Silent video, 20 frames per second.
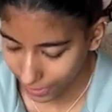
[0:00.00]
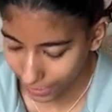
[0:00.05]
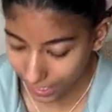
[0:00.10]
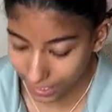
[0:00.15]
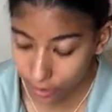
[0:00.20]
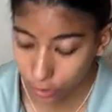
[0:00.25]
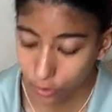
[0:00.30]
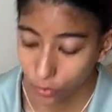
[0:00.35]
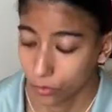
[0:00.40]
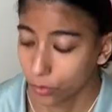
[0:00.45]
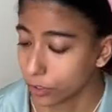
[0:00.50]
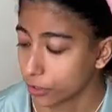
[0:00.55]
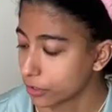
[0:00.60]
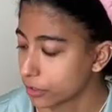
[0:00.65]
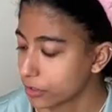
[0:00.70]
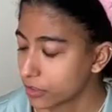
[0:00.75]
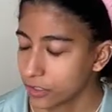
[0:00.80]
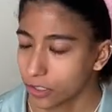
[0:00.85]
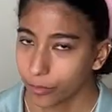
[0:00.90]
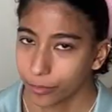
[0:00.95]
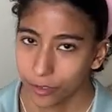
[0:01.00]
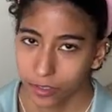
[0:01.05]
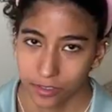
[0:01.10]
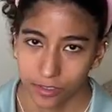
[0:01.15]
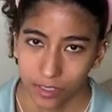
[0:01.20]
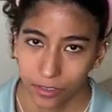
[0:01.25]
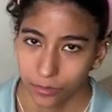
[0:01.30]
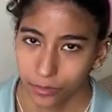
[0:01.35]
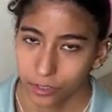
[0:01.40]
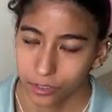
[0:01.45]
I did order some because
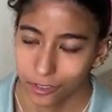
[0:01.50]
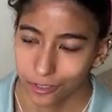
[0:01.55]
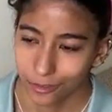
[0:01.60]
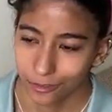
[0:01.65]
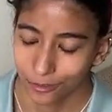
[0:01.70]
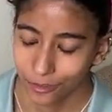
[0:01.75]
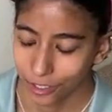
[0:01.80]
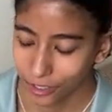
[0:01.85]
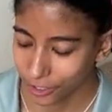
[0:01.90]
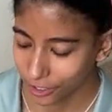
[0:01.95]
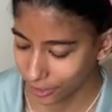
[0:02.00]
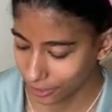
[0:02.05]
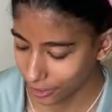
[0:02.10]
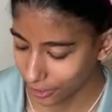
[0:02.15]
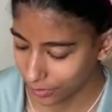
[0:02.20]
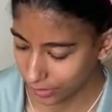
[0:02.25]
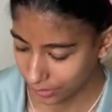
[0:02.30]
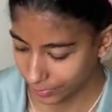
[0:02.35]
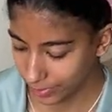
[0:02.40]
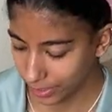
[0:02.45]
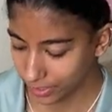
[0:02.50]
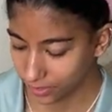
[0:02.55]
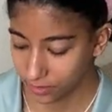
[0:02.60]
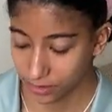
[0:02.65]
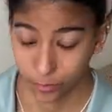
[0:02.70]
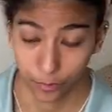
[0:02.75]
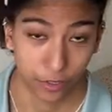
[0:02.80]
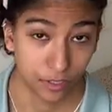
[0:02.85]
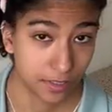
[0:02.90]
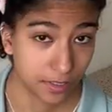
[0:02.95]
I was running low on my
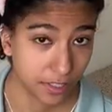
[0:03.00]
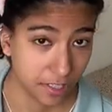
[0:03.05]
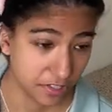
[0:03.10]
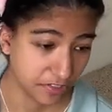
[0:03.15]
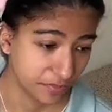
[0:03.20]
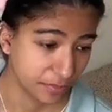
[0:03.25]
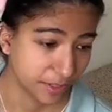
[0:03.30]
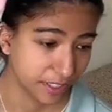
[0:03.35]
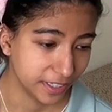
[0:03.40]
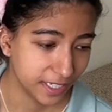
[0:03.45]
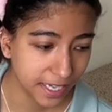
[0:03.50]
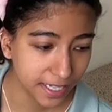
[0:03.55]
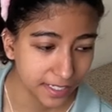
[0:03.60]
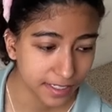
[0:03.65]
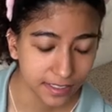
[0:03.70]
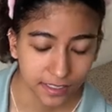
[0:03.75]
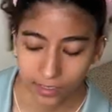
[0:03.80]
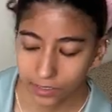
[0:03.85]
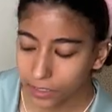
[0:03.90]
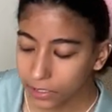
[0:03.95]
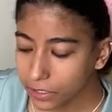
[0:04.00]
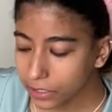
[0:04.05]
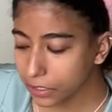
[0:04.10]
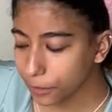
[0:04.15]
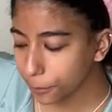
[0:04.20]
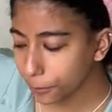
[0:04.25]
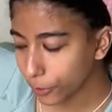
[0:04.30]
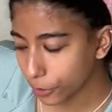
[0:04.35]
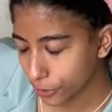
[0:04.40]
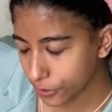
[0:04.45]
Summer's Eve, but that is a little
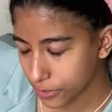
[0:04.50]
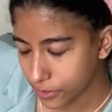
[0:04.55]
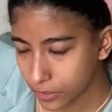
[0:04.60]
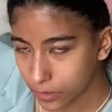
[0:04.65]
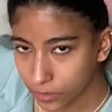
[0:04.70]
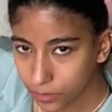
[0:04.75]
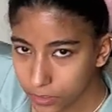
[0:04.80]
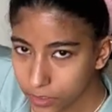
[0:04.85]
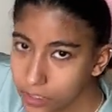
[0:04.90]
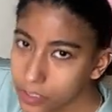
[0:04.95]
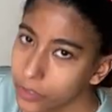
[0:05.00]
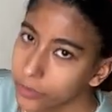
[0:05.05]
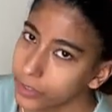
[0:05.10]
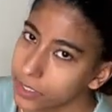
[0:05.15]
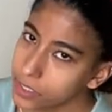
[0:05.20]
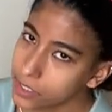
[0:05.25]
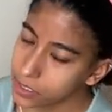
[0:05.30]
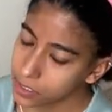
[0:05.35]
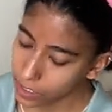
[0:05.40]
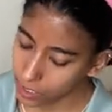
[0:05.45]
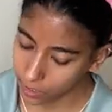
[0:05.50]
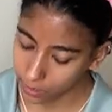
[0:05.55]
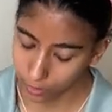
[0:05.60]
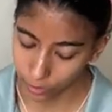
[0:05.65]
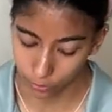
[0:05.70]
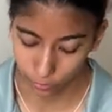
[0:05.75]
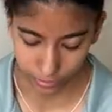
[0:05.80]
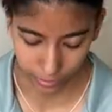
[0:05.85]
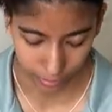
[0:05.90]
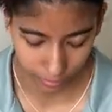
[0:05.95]
personal, so let's not
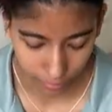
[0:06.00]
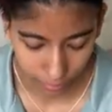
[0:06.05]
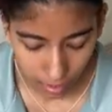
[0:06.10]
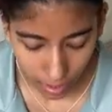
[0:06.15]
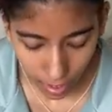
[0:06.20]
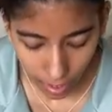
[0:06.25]
go there.